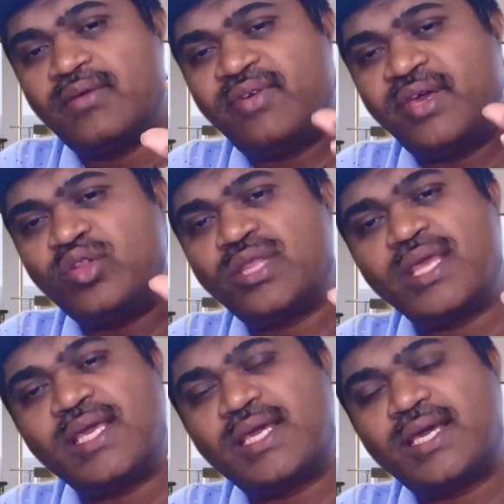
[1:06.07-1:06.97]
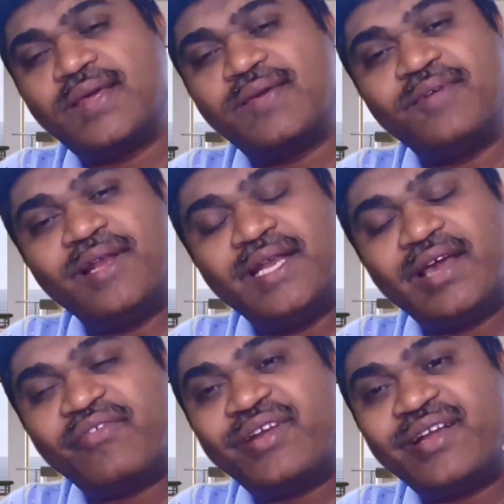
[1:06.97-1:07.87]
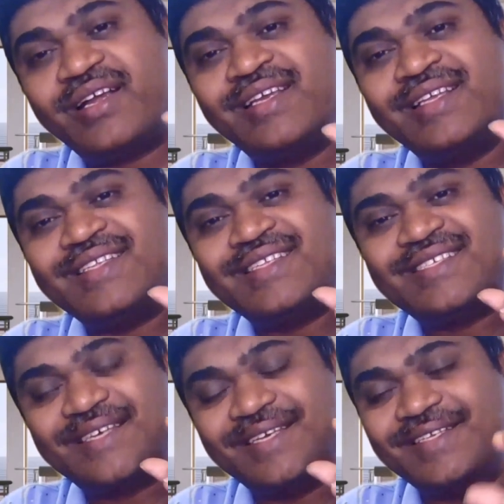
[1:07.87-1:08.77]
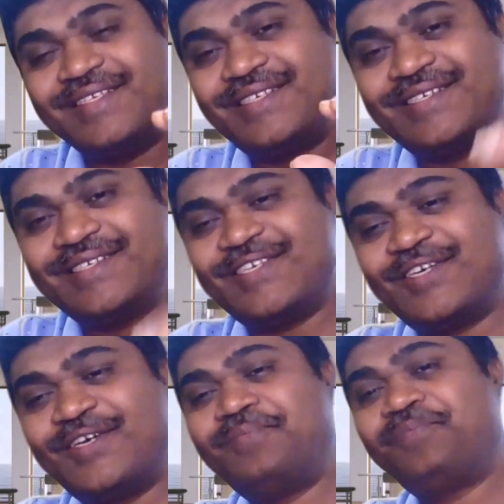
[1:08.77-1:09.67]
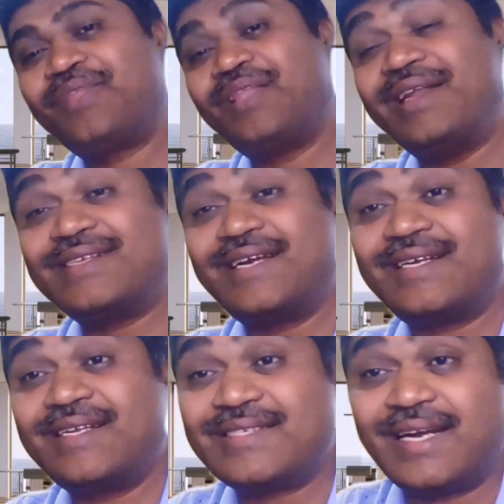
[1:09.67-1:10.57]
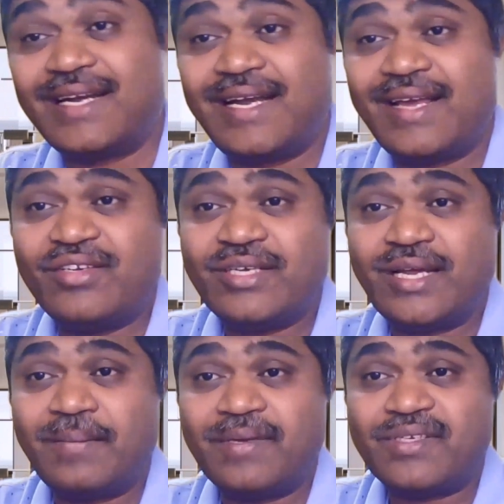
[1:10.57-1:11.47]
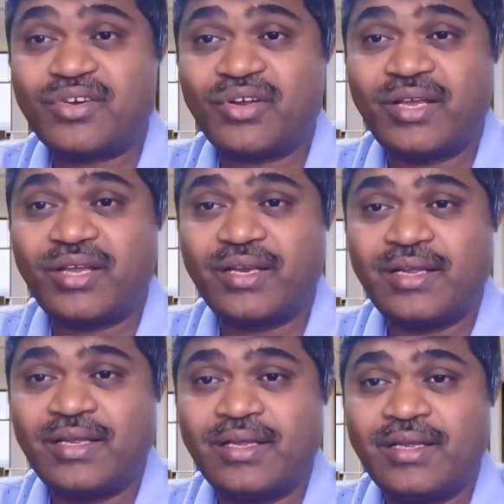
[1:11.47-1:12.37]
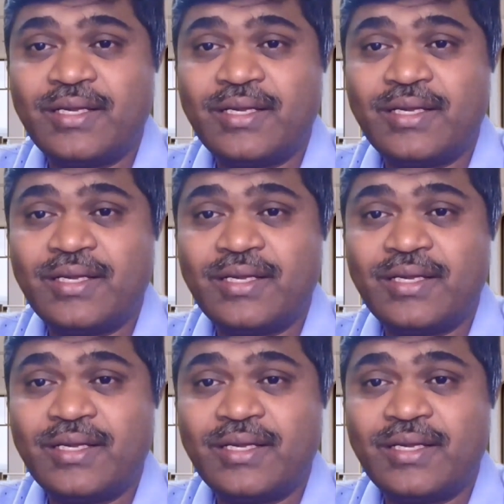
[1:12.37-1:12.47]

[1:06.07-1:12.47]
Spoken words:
The way you think will definitely change. So let us get started. I will share my screen.